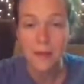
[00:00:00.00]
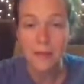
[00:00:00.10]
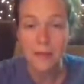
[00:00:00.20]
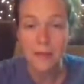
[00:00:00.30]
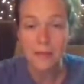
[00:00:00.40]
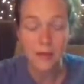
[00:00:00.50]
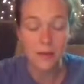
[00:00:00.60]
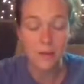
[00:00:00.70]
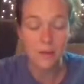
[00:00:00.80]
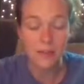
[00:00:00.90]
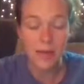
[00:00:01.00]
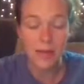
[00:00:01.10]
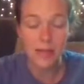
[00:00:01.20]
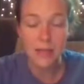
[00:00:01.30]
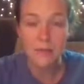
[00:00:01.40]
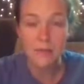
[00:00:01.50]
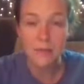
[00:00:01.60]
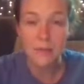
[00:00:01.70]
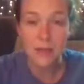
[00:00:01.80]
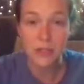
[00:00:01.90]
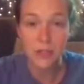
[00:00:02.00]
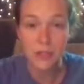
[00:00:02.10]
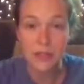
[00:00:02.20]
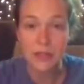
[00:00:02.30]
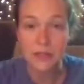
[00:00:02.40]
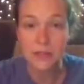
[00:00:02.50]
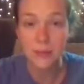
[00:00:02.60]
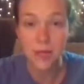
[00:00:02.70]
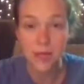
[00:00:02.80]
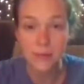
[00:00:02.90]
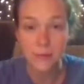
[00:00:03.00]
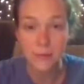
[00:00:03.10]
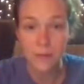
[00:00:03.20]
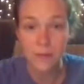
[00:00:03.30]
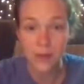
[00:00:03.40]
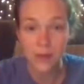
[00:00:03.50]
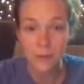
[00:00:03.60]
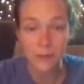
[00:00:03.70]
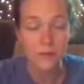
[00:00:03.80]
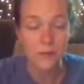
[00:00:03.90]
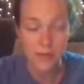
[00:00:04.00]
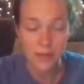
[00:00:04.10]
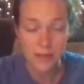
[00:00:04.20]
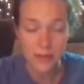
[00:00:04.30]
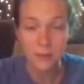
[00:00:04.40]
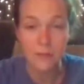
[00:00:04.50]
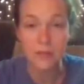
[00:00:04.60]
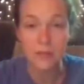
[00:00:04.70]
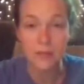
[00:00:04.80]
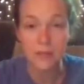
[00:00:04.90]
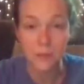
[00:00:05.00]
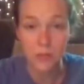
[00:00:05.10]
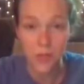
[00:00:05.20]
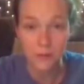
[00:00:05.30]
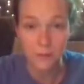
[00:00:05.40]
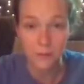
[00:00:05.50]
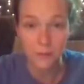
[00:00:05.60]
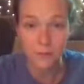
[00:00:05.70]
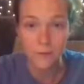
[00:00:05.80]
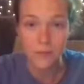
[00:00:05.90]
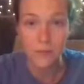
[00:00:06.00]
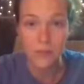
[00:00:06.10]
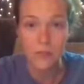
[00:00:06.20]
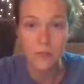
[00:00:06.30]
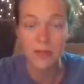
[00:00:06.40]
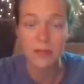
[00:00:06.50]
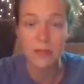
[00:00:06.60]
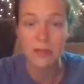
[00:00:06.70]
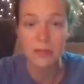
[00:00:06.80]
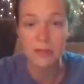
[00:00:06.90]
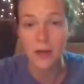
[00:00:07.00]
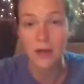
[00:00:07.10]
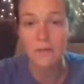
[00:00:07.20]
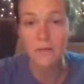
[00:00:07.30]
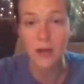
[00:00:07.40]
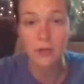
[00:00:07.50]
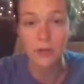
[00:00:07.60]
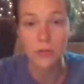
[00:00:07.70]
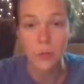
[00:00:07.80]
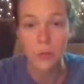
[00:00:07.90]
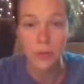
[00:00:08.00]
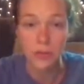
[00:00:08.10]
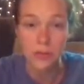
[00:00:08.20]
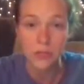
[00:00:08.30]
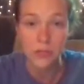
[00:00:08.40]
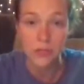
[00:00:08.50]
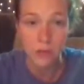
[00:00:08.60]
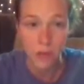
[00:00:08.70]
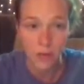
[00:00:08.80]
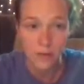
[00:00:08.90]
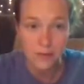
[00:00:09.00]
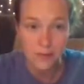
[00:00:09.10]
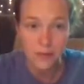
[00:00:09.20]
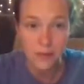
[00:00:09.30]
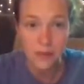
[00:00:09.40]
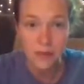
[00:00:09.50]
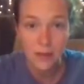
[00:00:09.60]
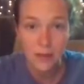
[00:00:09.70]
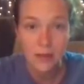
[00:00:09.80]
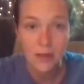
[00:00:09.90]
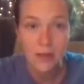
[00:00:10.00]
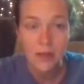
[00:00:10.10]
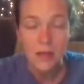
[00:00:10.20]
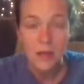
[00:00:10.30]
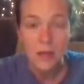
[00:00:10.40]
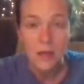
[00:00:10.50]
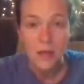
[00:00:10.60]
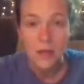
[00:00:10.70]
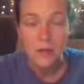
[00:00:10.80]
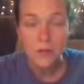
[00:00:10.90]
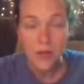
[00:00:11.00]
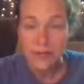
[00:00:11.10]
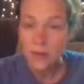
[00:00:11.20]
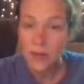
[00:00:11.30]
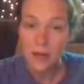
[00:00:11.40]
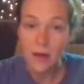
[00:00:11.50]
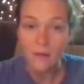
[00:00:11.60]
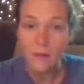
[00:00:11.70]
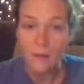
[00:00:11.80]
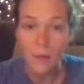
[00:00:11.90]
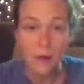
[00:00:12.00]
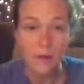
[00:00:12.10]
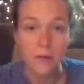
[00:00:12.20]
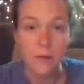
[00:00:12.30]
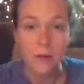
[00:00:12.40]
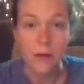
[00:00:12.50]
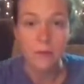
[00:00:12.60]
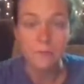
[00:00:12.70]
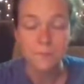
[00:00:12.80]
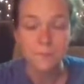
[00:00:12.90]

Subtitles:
And then I tell them to take that first measurement, subtract it from the second, or take the second measurement, subtract it from the first measurement, and this is how you find your total inches lost, okay? So that's what I cover on the welcome call.